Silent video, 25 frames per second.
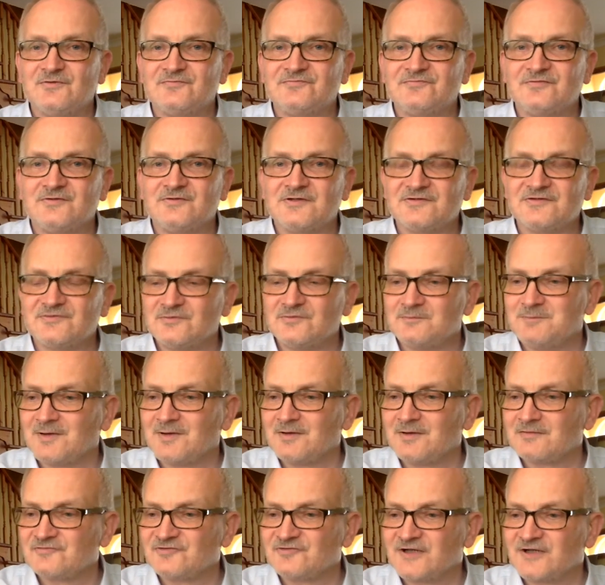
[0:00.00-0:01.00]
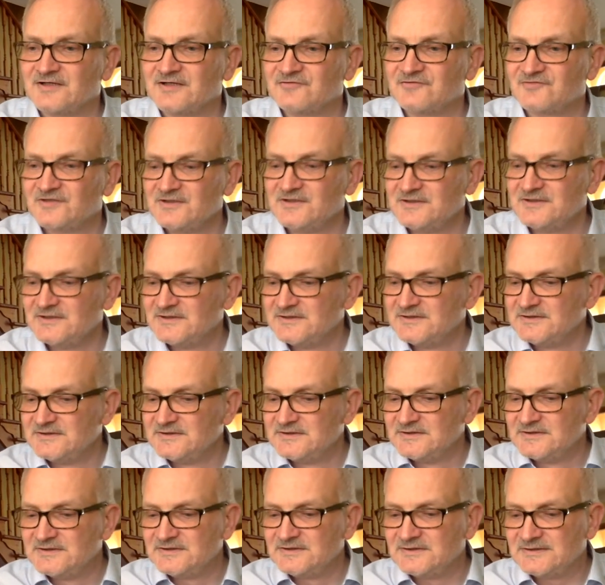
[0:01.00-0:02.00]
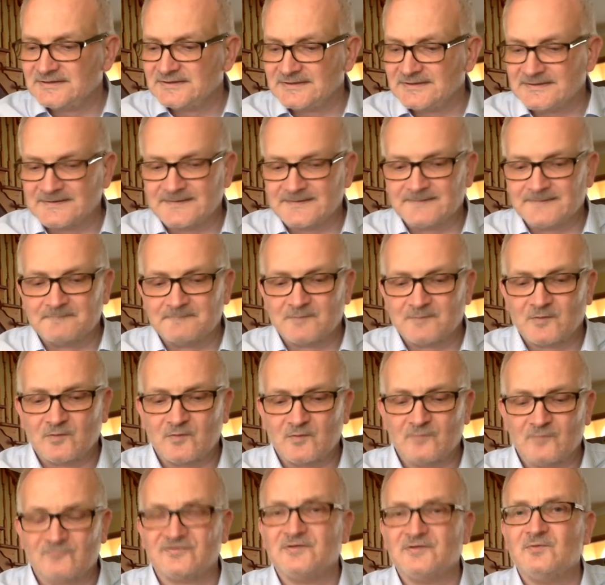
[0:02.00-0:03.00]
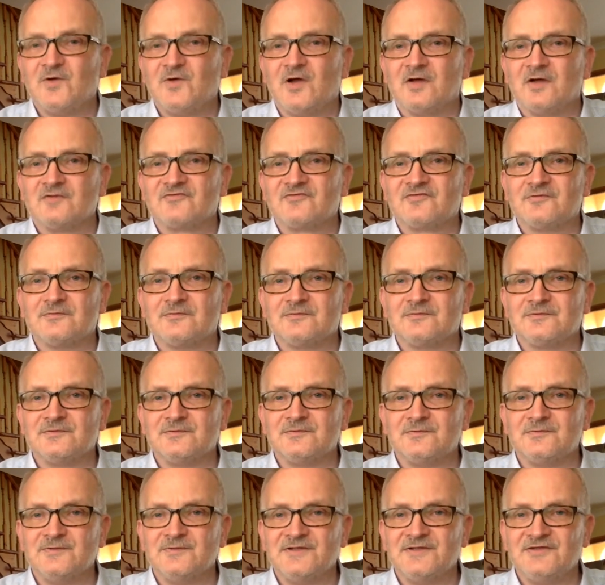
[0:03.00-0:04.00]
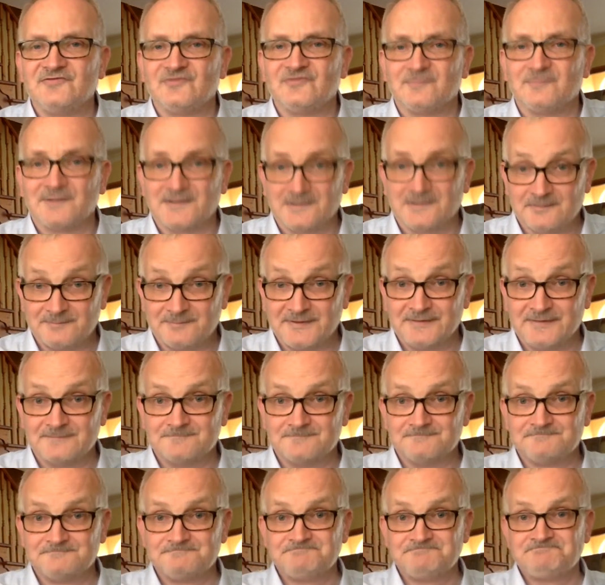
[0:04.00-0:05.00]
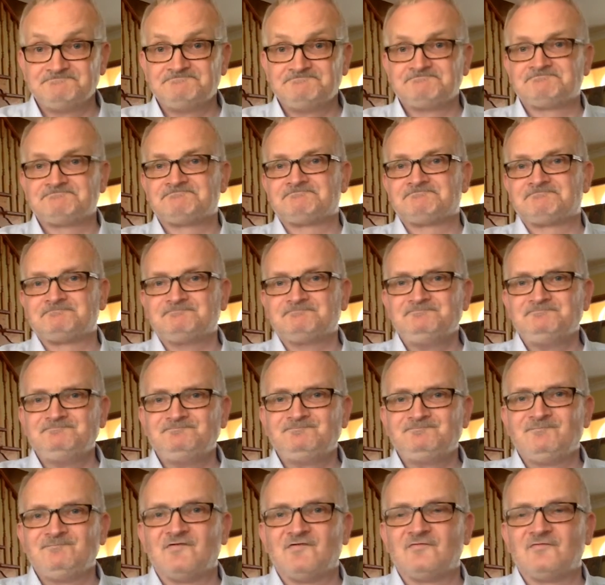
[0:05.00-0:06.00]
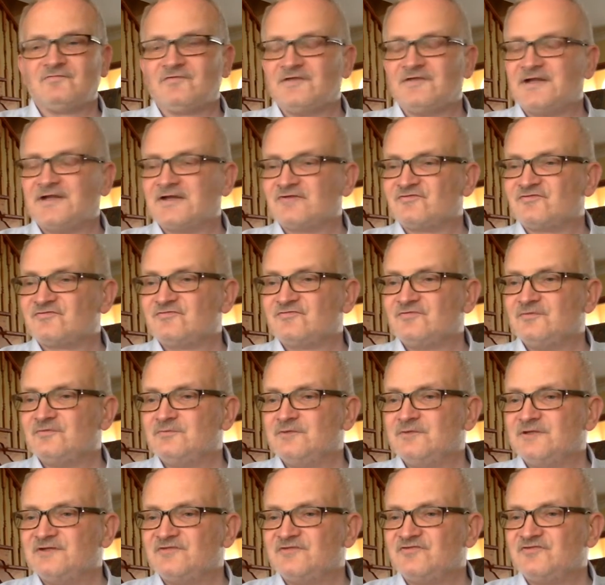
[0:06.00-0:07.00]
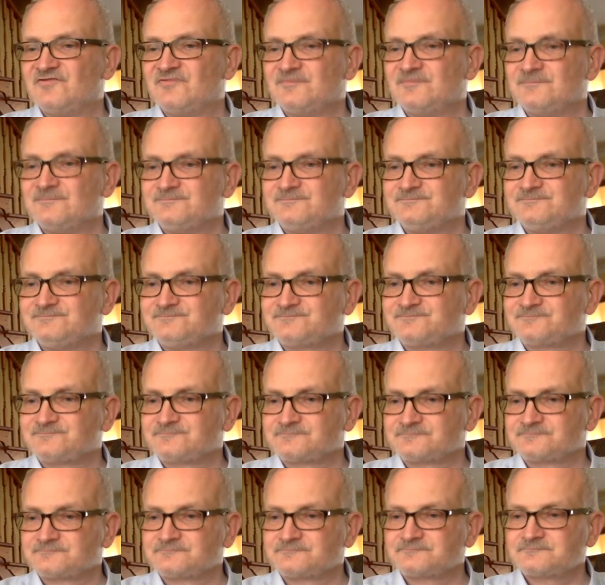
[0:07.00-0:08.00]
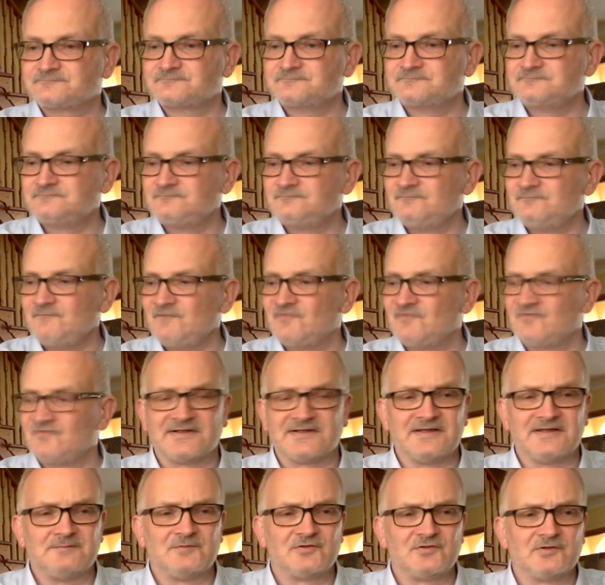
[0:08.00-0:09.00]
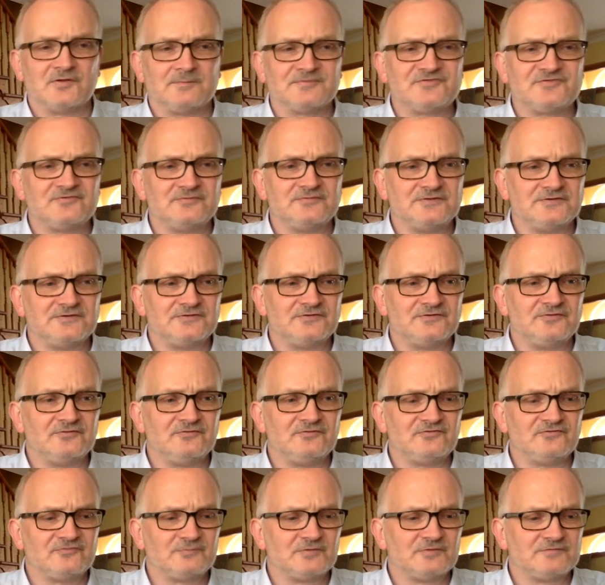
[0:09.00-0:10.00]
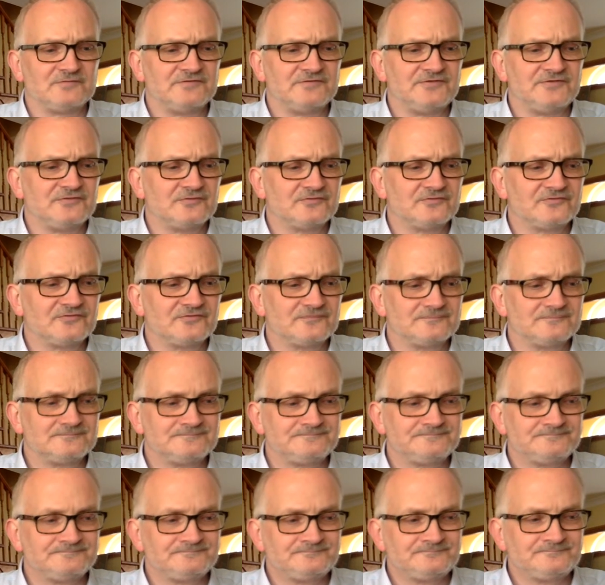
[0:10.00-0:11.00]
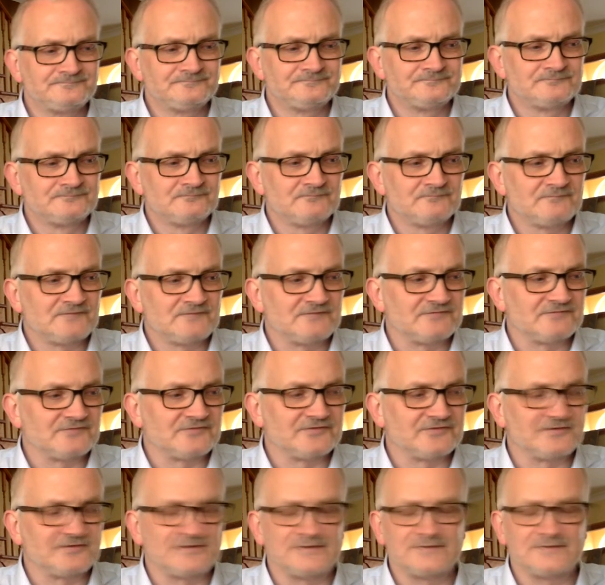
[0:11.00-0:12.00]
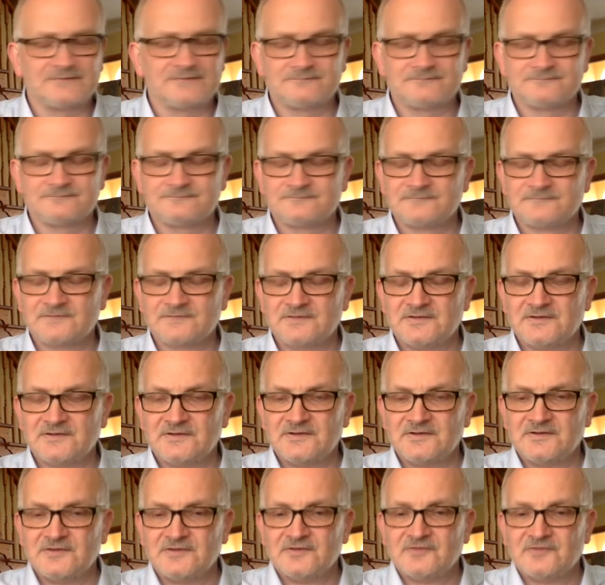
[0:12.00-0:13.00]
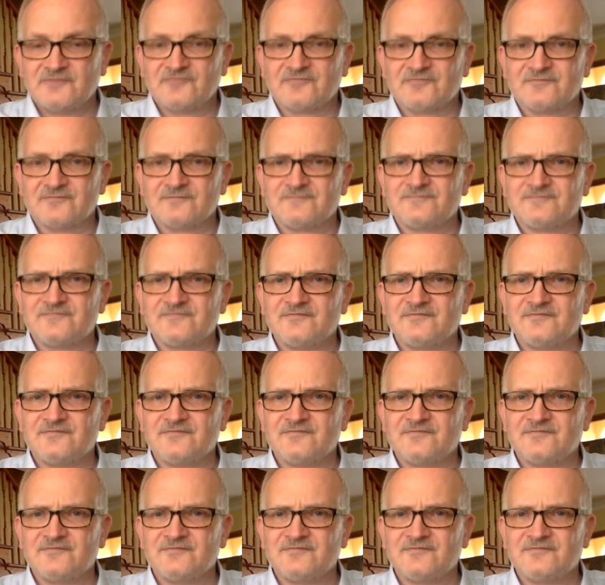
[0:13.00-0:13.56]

for, I do apologise. Hopefully work's going to ease up a little bit over the next few weeks, so I'll get more opportunity to do some more videos. I've got a sort of